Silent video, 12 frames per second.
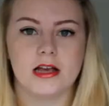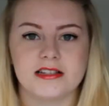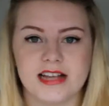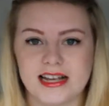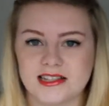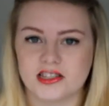
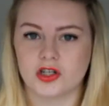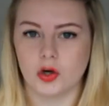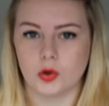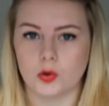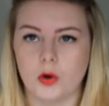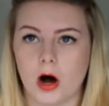So at
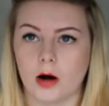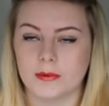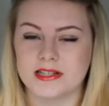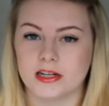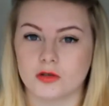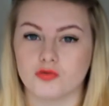school, I
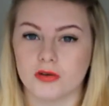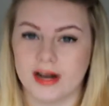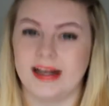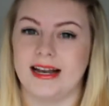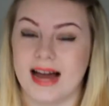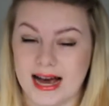was like
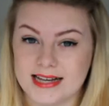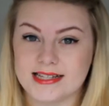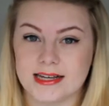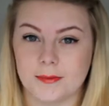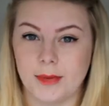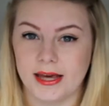really
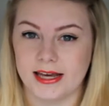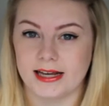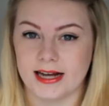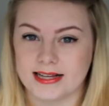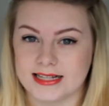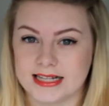lazy in PE
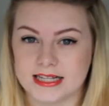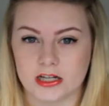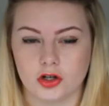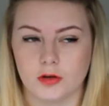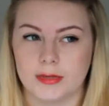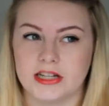lessons.
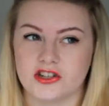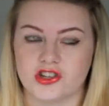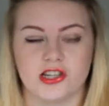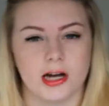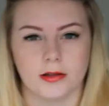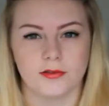I'd normally
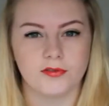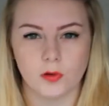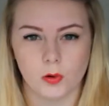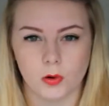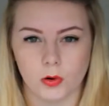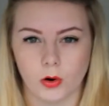just sit on the
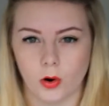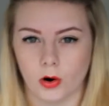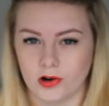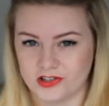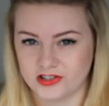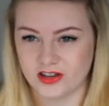floor.
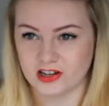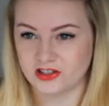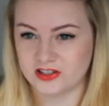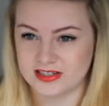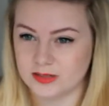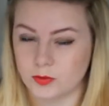I just, I
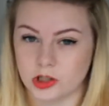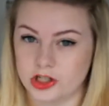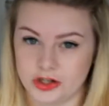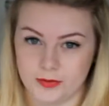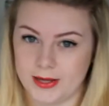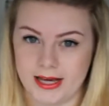just didn't want to
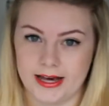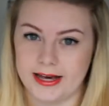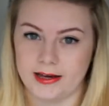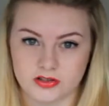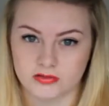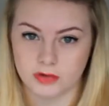do
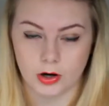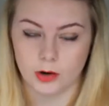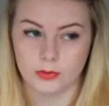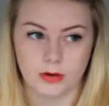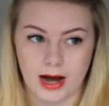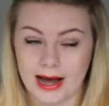PE. Just,
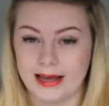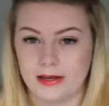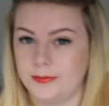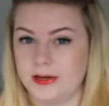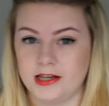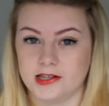no, I
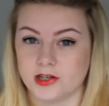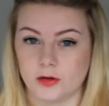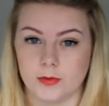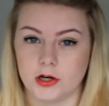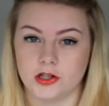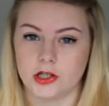hated PE so
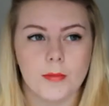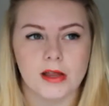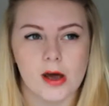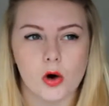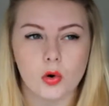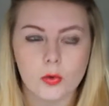much. But
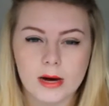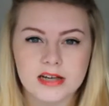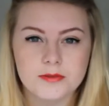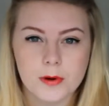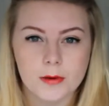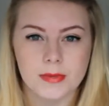they
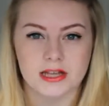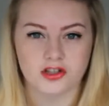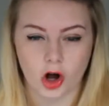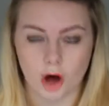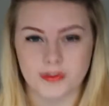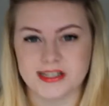always put me in
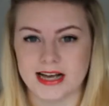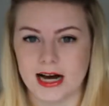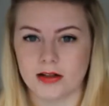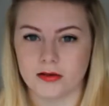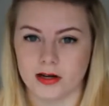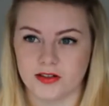top
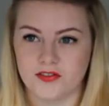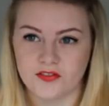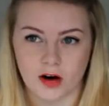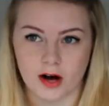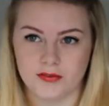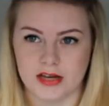set throughout the
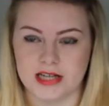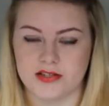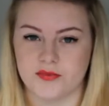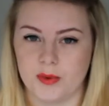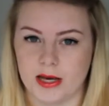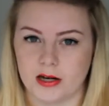five years
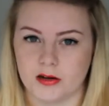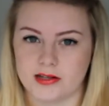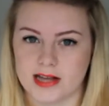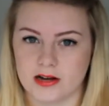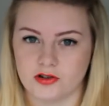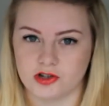of being at
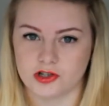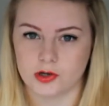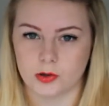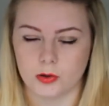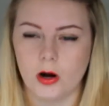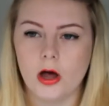secondary
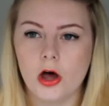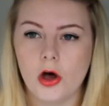school